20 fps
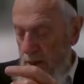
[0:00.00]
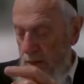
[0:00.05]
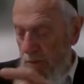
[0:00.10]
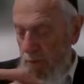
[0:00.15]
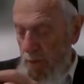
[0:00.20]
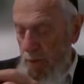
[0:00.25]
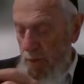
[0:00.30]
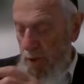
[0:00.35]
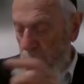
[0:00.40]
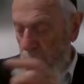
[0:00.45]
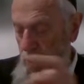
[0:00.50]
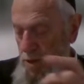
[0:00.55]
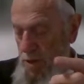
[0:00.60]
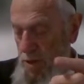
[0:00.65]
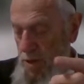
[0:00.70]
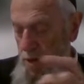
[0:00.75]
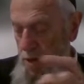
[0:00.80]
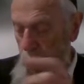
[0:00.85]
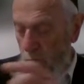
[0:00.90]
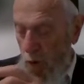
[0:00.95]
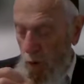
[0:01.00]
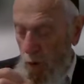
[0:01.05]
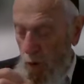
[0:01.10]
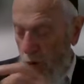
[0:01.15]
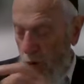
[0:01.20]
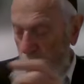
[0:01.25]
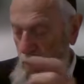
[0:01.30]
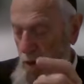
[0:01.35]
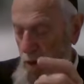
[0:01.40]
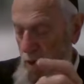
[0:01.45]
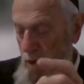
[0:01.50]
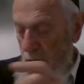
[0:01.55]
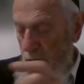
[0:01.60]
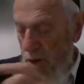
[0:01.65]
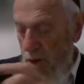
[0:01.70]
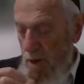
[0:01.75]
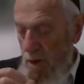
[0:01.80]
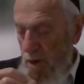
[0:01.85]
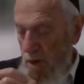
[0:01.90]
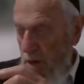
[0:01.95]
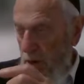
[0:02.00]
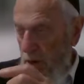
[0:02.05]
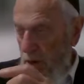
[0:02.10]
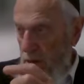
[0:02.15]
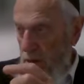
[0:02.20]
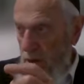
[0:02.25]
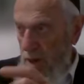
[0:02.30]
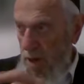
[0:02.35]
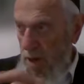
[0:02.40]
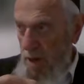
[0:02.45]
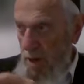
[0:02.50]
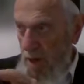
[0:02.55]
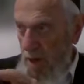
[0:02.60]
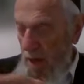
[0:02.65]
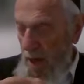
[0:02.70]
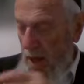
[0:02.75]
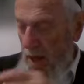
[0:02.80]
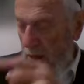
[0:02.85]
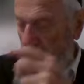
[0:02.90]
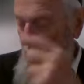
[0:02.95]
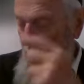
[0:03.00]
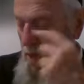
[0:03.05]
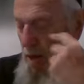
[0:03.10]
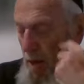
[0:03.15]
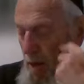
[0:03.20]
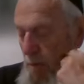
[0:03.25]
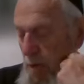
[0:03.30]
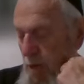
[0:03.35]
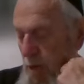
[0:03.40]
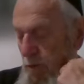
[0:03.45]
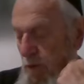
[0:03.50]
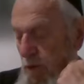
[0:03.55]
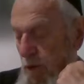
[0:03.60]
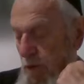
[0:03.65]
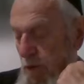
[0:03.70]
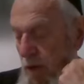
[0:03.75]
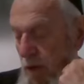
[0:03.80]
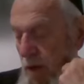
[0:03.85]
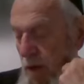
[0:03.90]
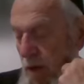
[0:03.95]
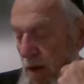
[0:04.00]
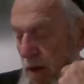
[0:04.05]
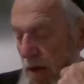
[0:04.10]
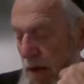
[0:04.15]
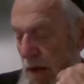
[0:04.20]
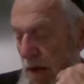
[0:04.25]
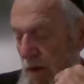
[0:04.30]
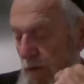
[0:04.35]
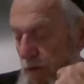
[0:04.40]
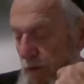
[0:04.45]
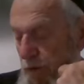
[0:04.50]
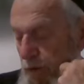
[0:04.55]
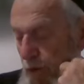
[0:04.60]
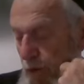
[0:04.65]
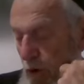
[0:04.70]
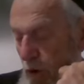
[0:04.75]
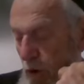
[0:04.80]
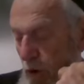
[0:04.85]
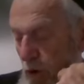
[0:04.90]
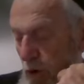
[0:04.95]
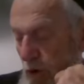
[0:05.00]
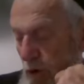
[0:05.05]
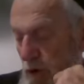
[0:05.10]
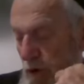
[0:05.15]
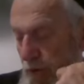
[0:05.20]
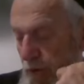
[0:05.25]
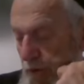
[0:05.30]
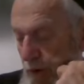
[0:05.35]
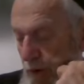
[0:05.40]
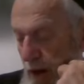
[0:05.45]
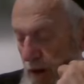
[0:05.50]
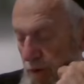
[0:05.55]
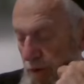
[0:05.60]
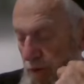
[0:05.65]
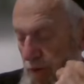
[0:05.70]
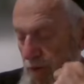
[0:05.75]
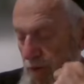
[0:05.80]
when was a war in the area there between four and the five